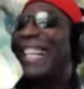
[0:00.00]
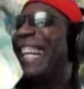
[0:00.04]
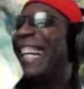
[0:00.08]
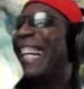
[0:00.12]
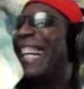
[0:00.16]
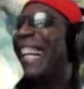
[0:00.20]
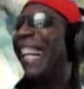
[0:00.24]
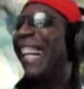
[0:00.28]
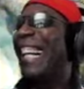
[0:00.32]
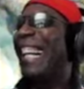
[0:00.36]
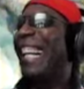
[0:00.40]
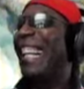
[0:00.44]

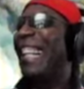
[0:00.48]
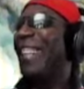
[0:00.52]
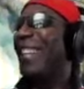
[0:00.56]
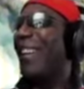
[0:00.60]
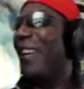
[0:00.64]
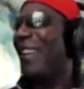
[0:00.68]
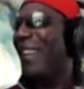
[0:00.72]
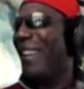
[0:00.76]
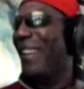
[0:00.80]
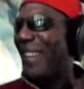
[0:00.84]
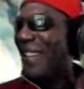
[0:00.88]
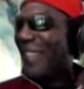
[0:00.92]

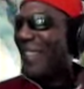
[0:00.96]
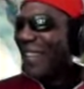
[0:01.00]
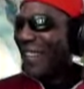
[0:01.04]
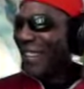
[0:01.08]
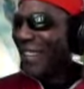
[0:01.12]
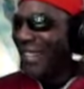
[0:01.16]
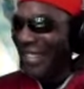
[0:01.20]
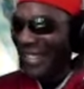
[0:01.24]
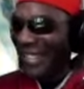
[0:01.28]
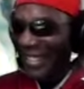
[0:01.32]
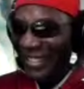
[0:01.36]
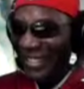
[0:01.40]

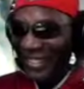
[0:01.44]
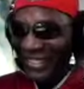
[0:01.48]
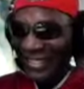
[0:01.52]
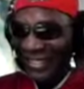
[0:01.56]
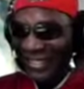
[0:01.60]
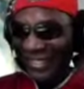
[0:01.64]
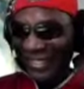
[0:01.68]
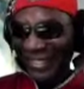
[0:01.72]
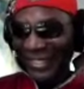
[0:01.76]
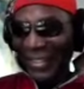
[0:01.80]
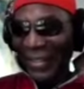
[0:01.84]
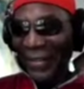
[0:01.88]

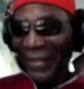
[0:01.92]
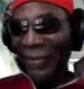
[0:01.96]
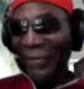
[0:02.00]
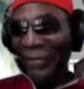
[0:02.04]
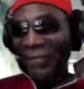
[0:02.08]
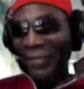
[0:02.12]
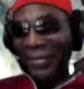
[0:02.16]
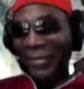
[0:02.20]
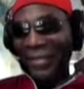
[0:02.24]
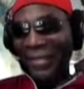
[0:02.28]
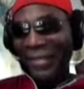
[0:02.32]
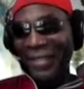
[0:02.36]

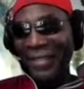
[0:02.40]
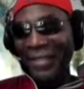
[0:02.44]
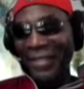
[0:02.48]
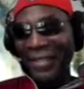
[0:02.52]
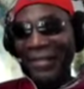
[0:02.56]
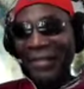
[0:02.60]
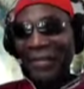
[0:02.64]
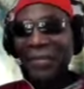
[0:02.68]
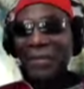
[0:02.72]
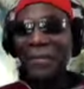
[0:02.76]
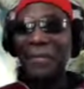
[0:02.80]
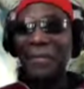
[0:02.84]

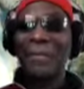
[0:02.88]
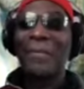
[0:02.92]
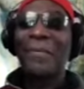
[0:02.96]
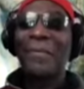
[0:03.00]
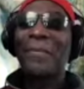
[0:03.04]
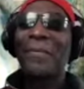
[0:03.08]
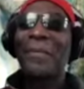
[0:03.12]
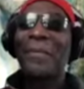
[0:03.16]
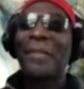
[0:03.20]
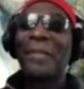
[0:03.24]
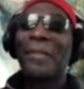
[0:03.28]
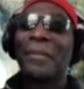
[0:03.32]

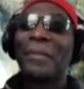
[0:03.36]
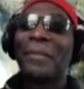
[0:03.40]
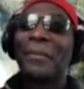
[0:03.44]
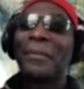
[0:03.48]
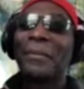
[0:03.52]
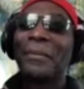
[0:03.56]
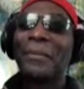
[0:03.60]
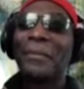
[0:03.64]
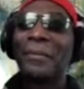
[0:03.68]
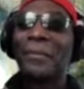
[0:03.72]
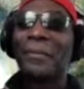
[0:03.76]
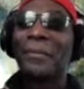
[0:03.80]

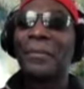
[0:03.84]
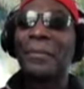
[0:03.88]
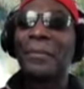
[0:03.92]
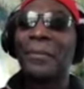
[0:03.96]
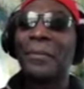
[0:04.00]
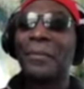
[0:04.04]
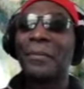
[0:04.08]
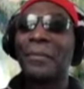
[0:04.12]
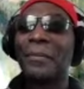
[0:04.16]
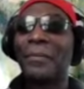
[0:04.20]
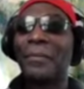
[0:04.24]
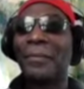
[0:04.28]

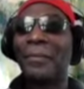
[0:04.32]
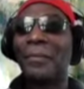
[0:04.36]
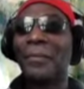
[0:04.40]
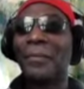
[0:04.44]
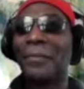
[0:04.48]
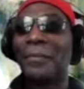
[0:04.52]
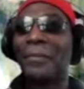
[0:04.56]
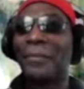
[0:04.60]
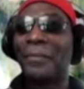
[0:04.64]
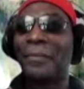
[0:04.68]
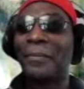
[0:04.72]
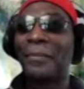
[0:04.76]

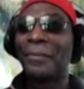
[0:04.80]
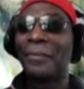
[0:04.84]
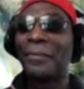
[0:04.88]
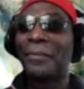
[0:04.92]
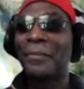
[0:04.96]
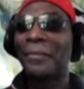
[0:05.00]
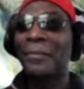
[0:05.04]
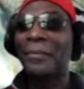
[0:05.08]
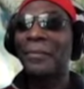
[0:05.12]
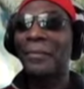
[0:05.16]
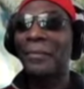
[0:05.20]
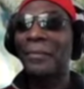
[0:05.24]

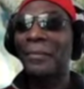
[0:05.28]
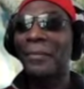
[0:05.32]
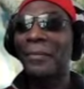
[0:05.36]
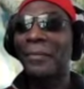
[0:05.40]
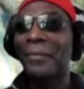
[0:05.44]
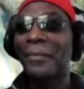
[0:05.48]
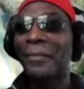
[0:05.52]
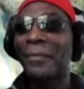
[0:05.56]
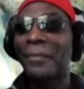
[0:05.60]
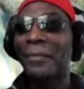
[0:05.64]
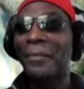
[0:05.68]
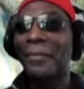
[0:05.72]

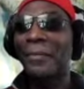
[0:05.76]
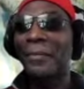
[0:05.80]
(not speaking)